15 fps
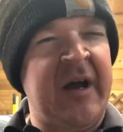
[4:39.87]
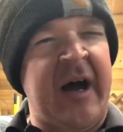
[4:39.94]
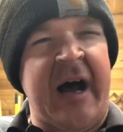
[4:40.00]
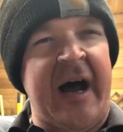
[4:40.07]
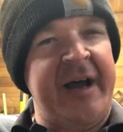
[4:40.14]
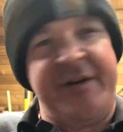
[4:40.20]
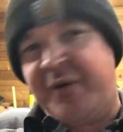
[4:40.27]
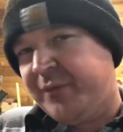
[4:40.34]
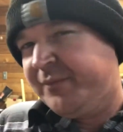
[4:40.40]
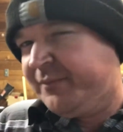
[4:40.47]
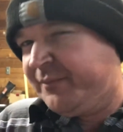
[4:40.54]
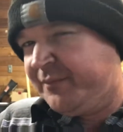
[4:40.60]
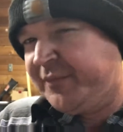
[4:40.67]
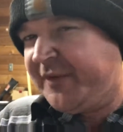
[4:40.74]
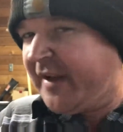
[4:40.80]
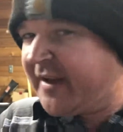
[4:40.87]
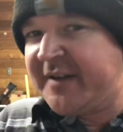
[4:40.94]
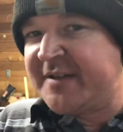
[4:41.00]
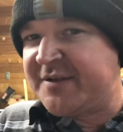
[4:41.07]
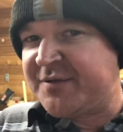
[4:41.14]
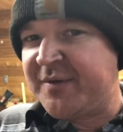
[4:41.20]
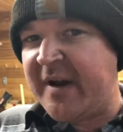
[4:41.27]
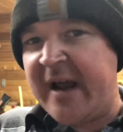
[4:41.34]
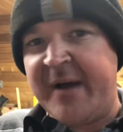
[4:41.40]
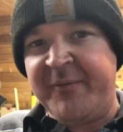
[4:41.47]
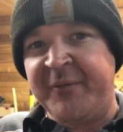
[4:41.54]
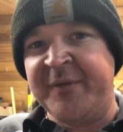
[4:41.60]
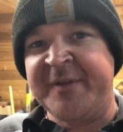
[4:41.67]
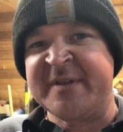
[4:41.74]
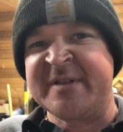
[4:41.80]
I don't think this would
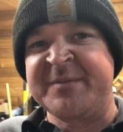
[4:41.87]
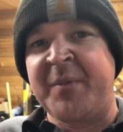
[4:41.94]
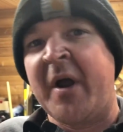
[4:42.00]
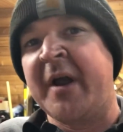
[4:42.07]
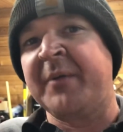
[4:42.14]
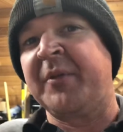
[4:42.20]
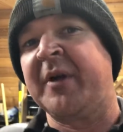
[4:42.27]
happen with this bike